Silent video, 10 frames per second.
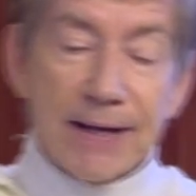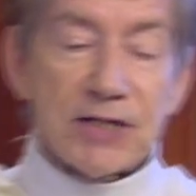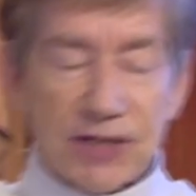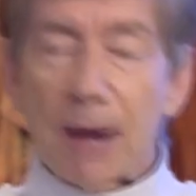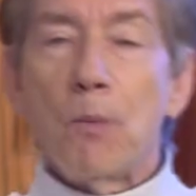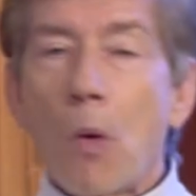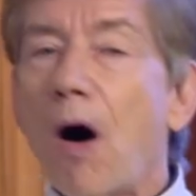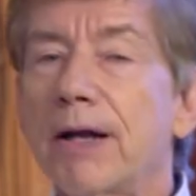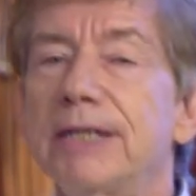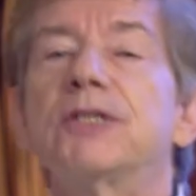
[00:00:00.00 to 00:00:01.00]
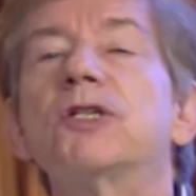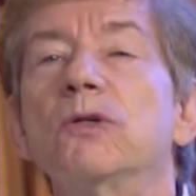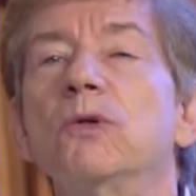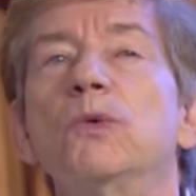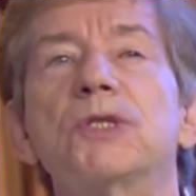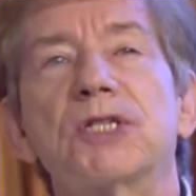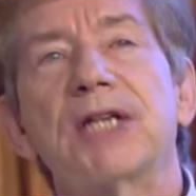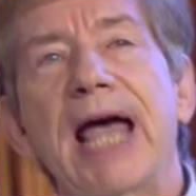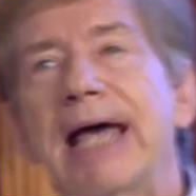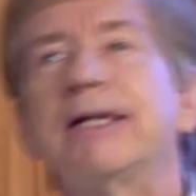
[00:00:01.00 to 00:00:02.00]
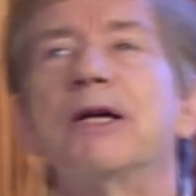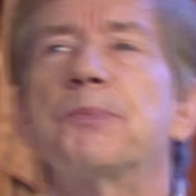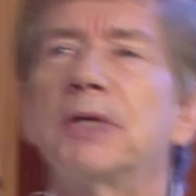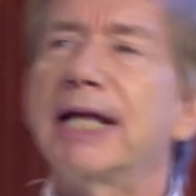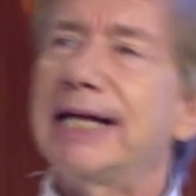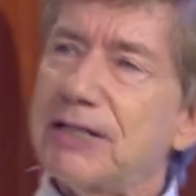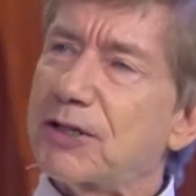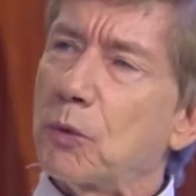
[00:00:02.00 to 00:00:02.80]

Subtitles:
Some wanted to stand in a place